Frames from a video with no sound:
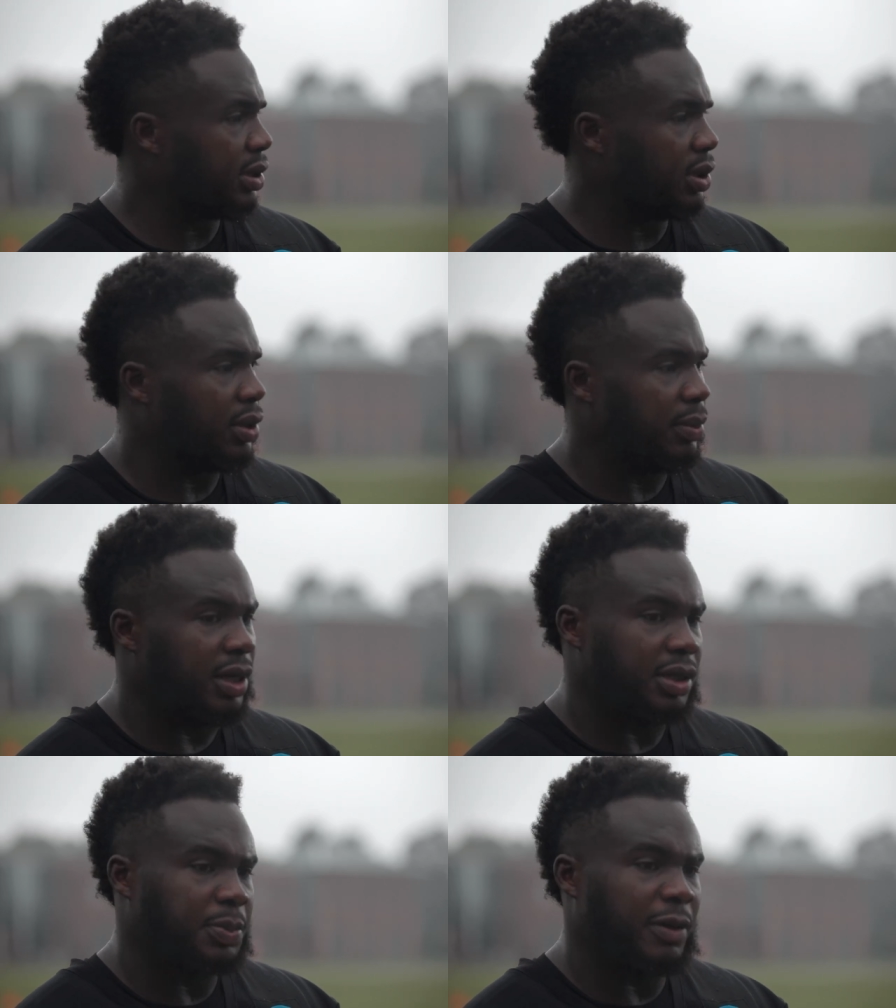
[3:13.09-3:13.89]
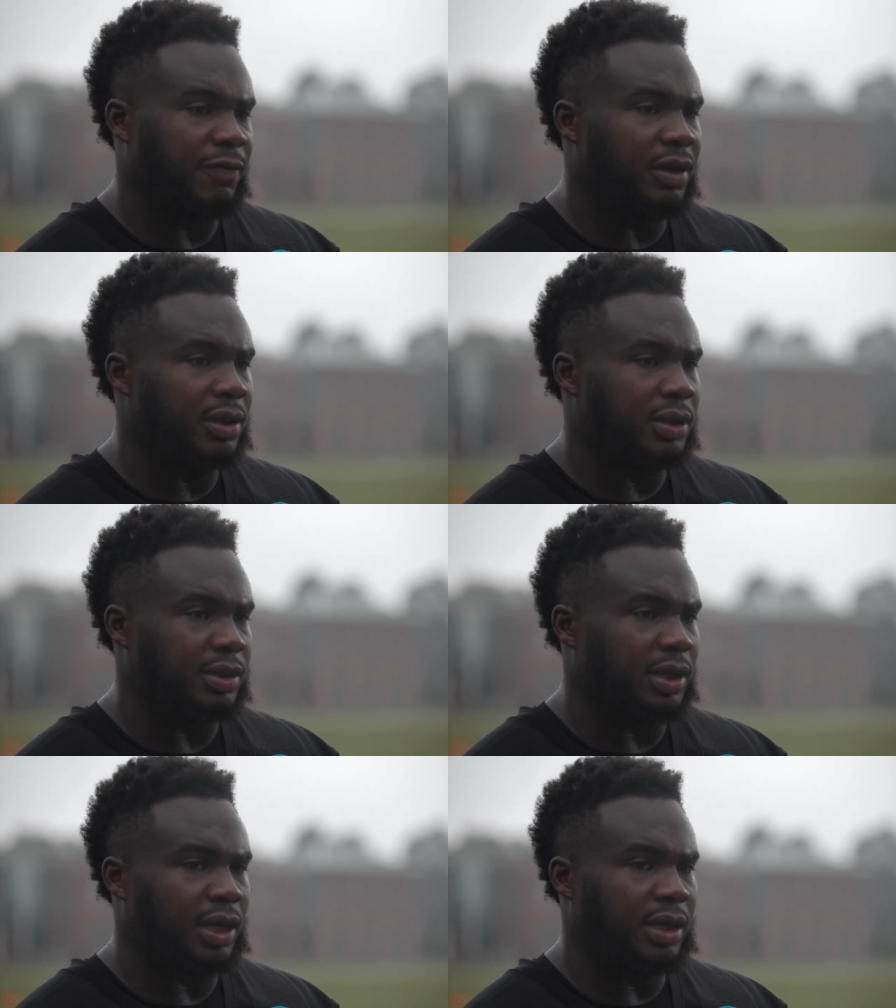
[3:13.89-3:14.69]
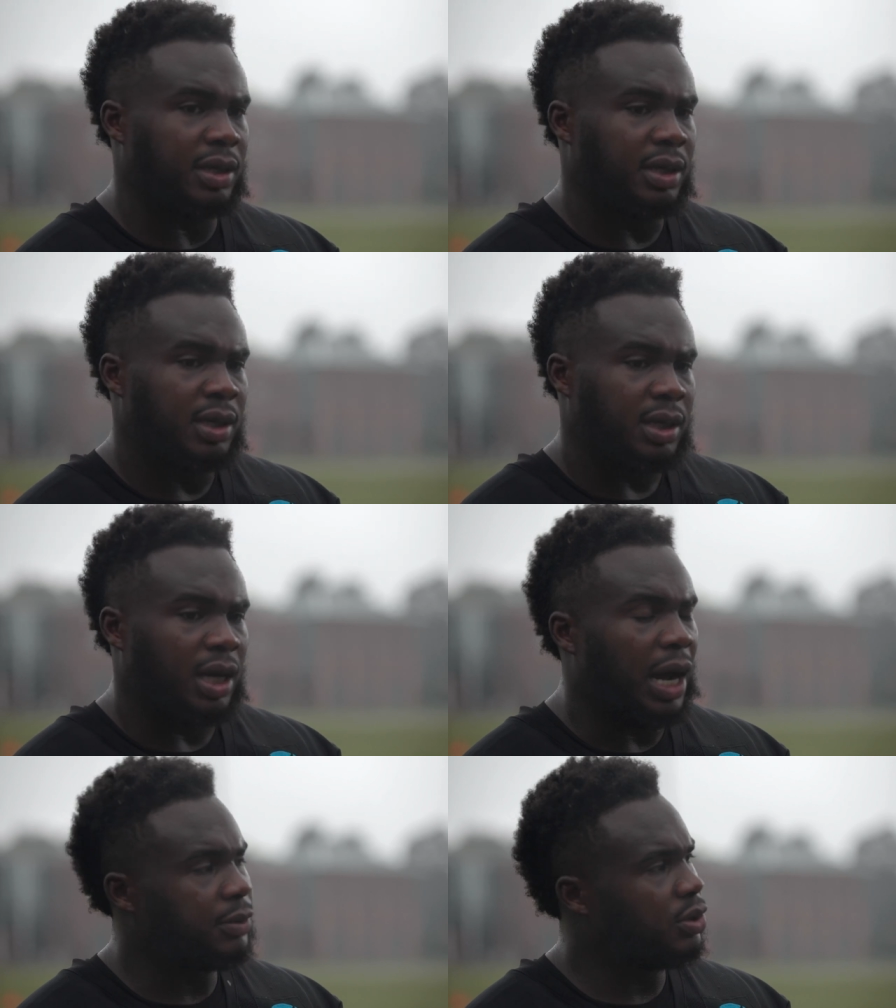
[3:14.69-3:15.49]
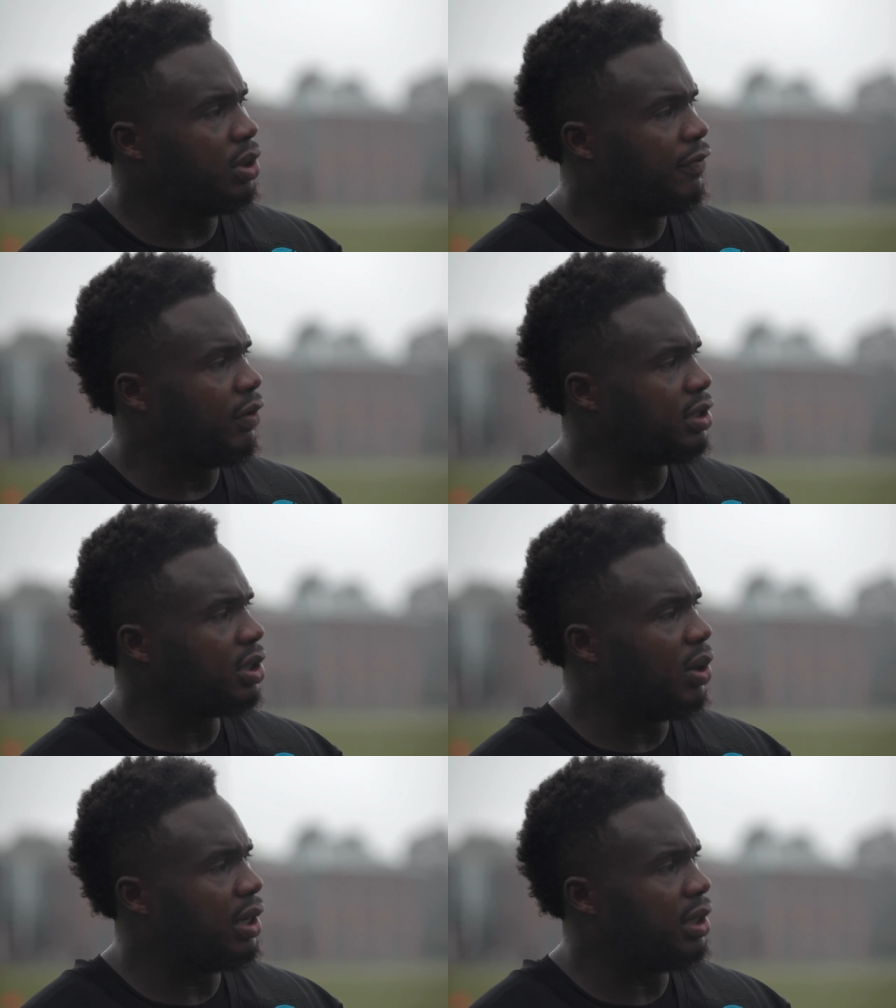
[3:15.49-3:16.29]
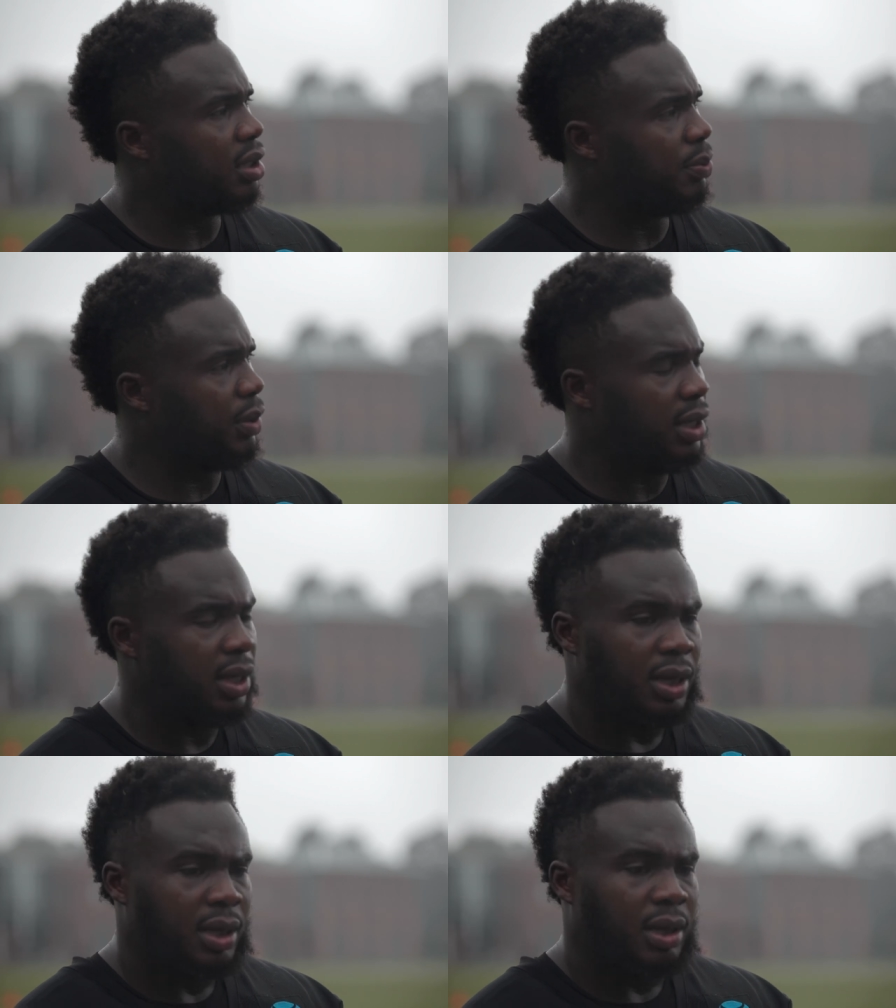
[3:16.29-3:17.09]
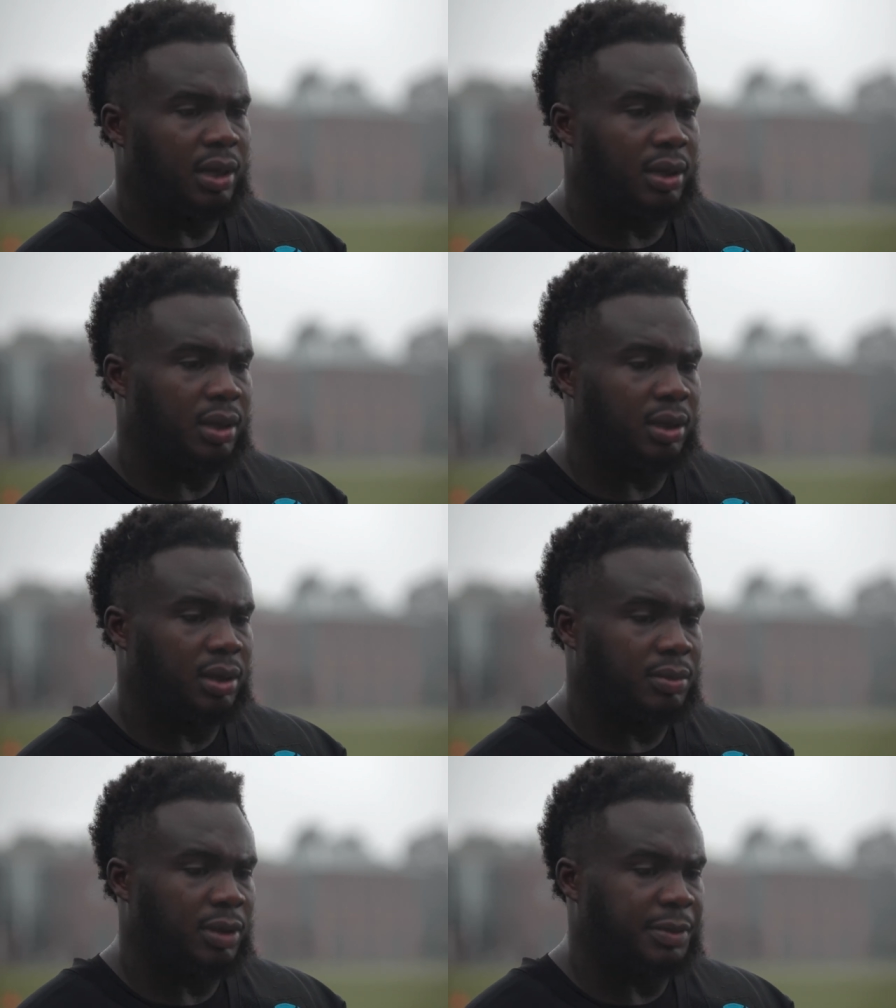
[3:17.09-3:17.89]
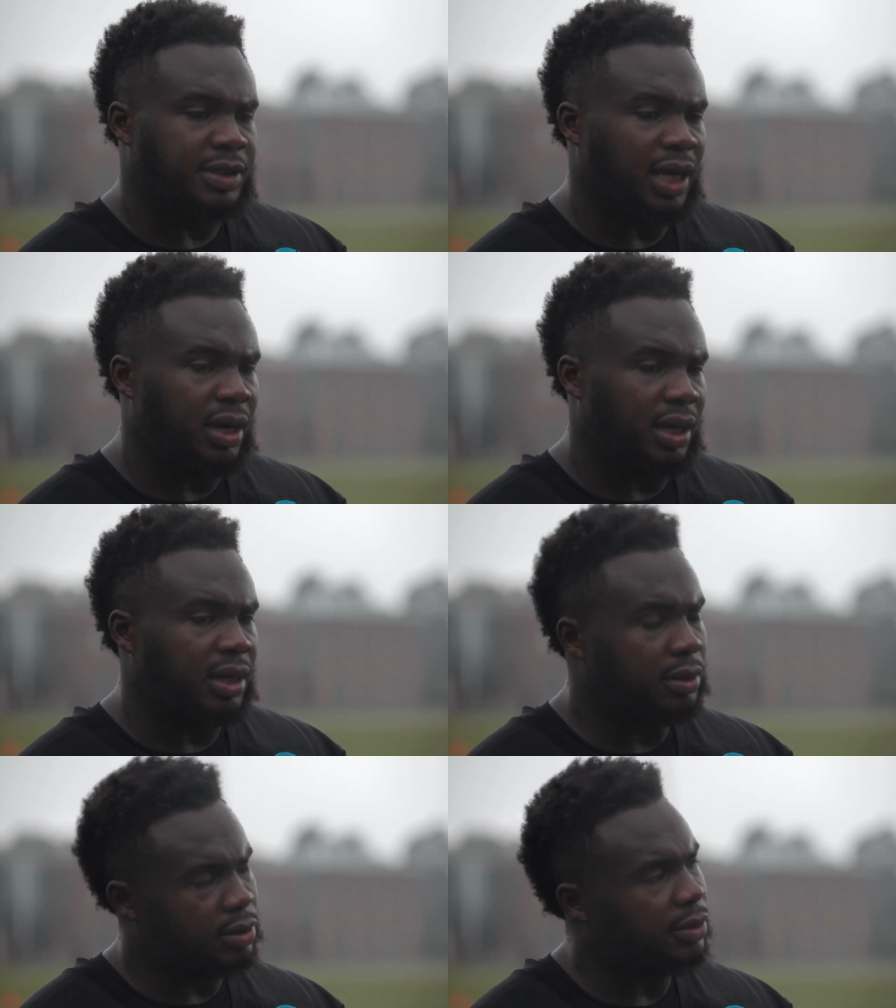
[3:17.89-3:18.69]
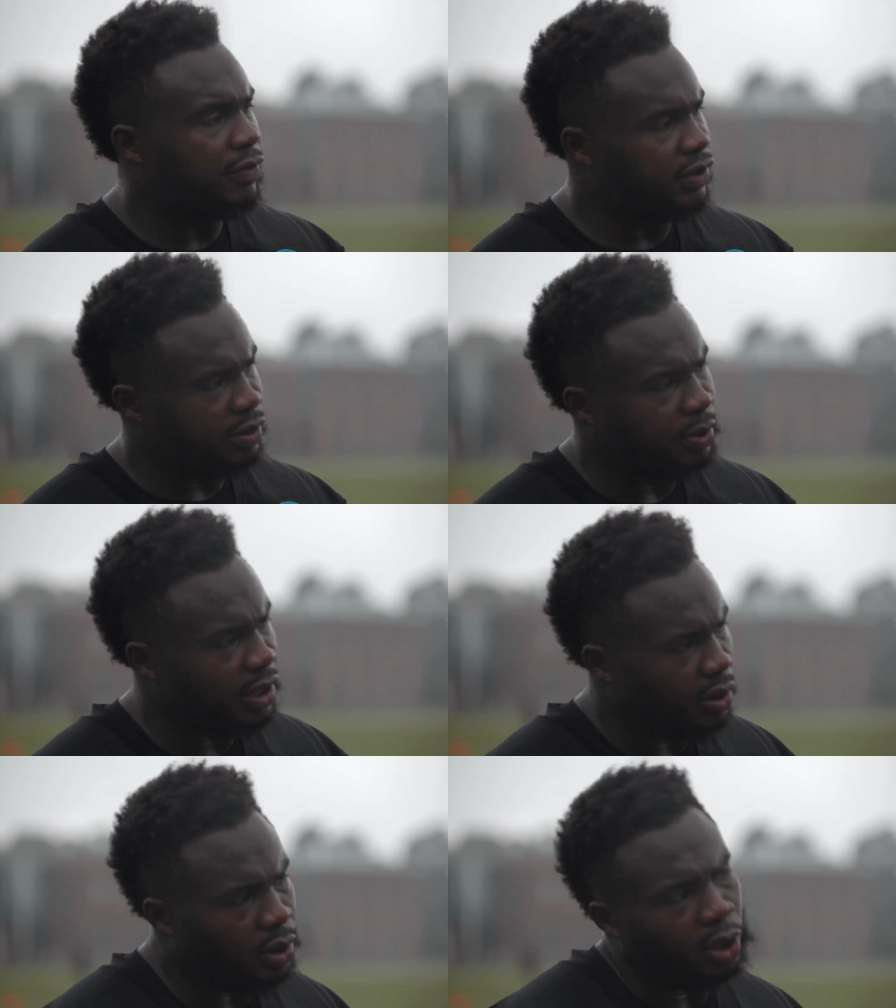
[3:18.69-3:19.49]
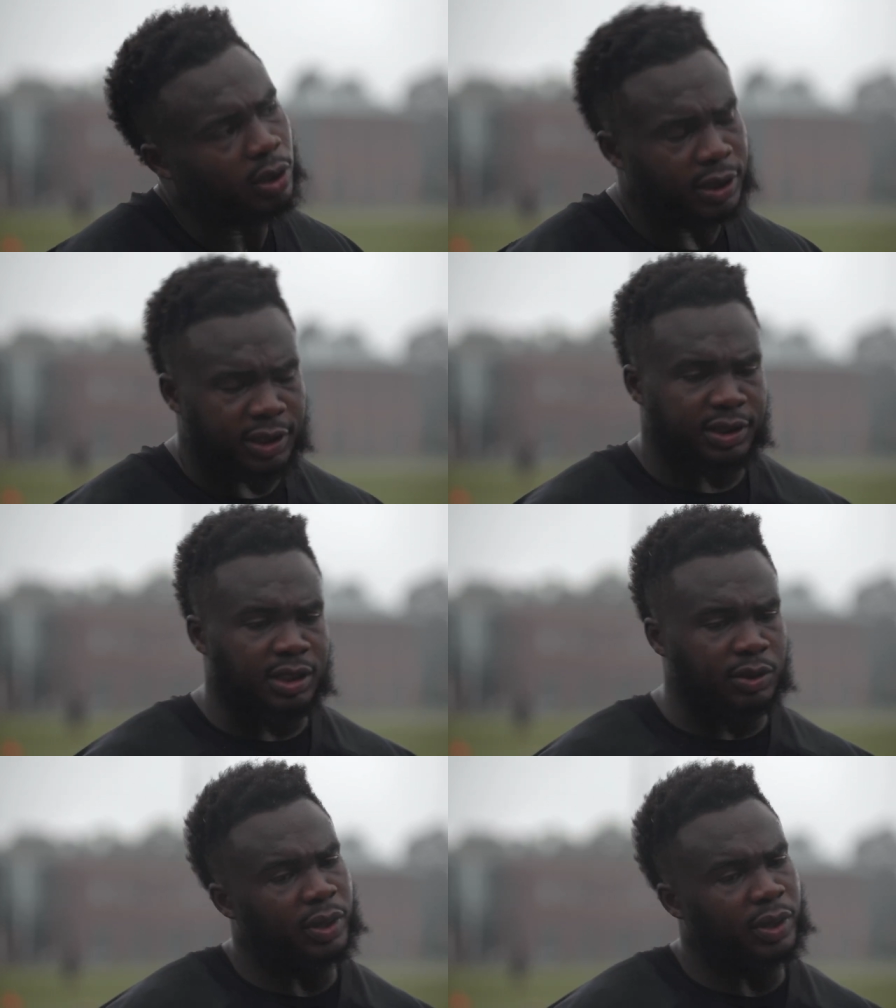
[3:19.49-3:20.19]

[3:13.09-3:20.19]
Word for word: So, I mean, it's be fun. It's a good good opportunity for us to go out there and compete, and um, I'm excited to get some division play going early this season.